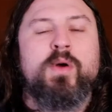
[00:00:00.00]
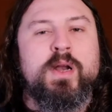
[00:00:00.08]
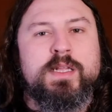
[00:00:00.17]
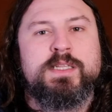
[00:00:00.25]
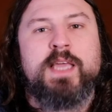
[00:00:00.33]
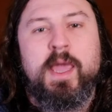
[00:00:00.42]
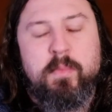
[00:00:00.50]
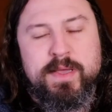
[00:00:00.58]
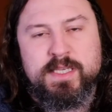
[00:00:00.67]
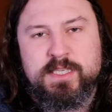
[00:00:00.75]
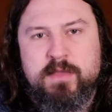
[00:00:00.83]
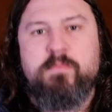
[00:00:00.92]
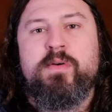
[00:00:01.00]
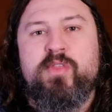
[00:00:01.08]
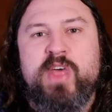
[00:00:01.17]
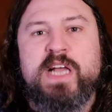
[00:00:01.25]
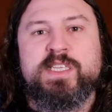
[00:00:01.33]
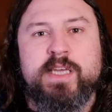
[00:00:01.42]
to keep it
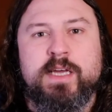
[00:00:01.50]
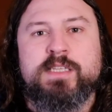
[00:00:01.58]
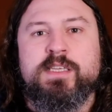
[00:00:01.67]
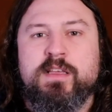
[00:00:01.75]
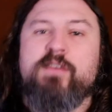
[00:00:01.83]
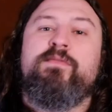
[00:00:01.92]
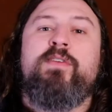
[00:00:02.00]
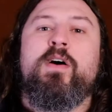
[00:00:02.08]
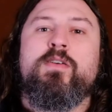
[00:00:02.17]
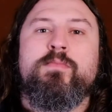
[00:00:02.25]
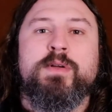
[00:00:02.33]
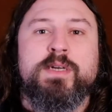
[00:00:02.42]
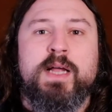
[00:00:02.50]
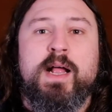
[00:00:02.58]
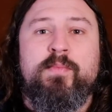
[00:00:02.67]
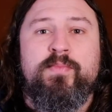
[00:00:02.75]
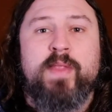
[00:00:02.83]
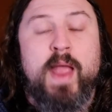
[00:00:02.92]
sympathetic to the environment
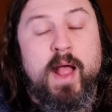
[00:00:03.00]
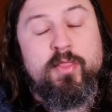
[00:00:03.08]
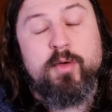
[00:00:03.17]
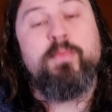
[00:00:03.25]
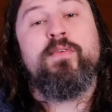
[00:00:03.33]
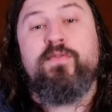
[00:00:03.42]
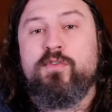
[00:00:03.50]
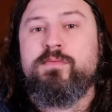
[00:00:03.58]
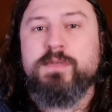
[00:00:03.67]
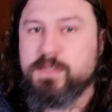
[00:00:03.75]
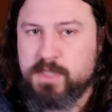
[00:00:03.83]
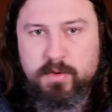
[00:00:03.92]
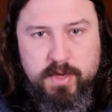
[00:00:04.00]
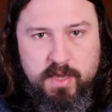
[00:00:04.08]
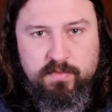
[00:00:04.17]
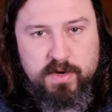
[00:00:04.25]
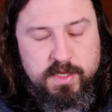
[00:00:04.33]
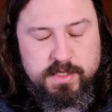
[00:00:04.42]
and the performance they were
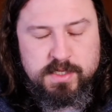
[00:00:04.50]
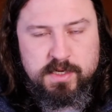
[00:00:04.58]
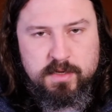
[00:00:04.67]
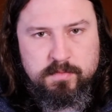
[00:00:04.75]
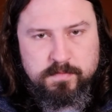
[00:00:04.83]
given at the time.